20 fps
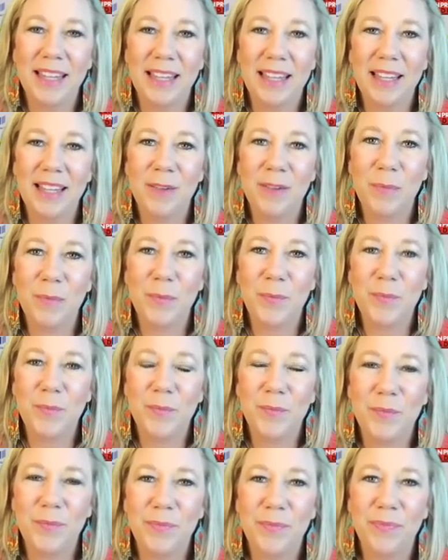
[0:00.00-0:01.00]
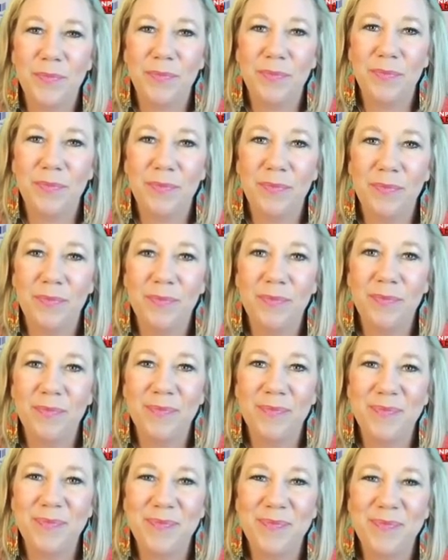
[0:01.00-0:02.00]

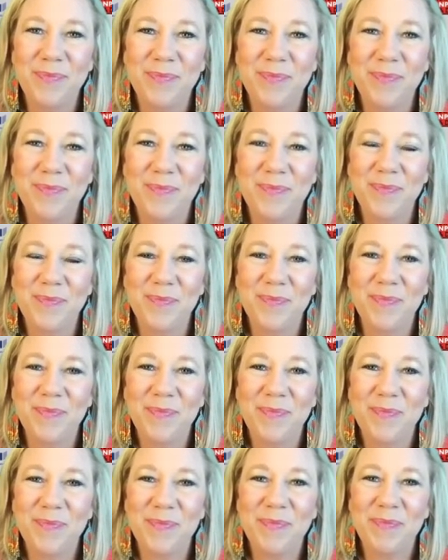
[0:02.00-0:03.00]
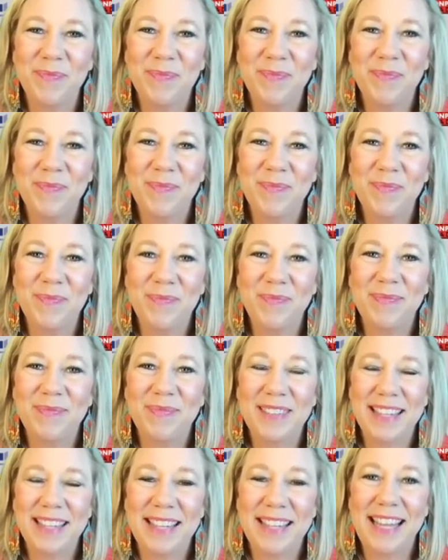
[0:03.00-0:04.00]

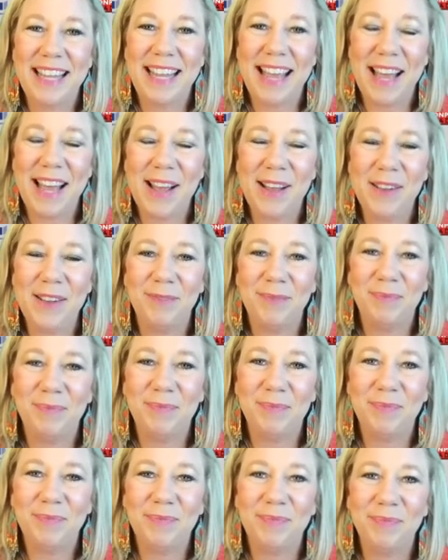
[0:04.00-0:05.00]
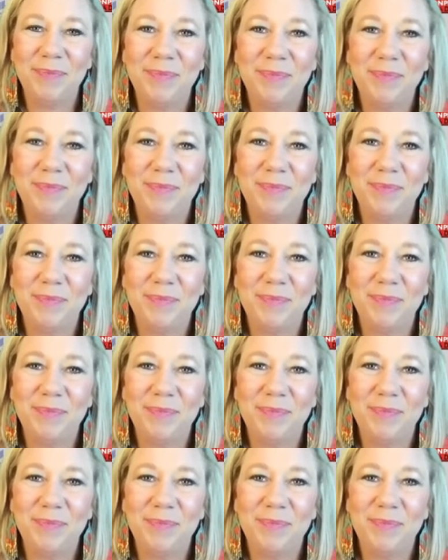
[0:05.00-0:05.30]
(not speaking)